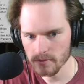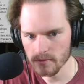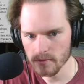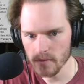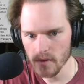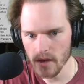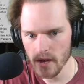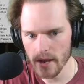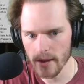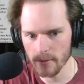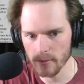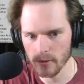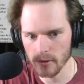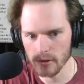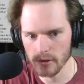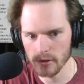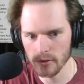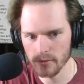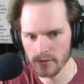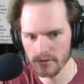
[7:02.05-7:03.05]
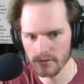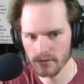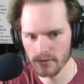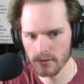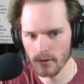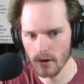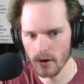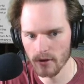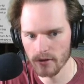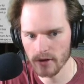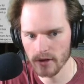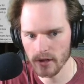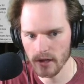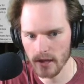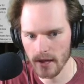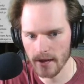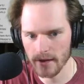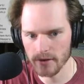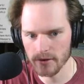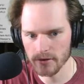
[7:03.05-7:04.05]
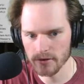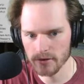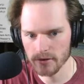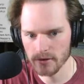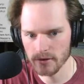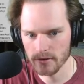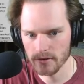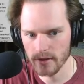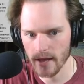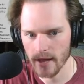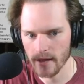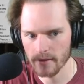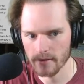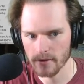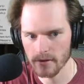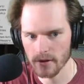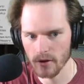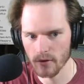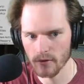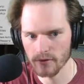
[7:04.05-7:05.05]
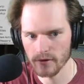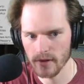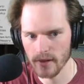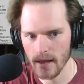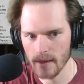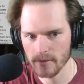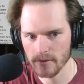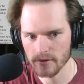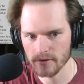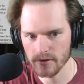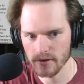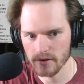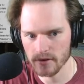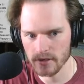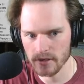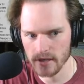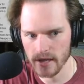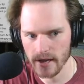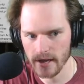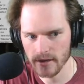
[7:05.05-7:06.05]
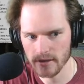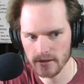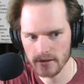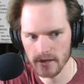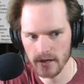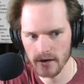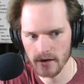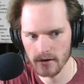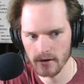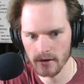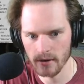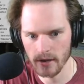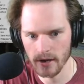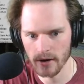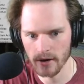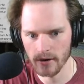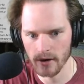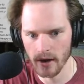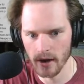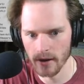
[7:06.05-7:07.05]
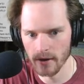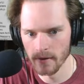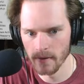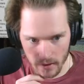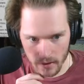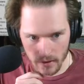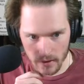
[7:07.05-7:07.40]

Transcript: It will loop through all the colliders that the overlap sphere detects that are on layer 9.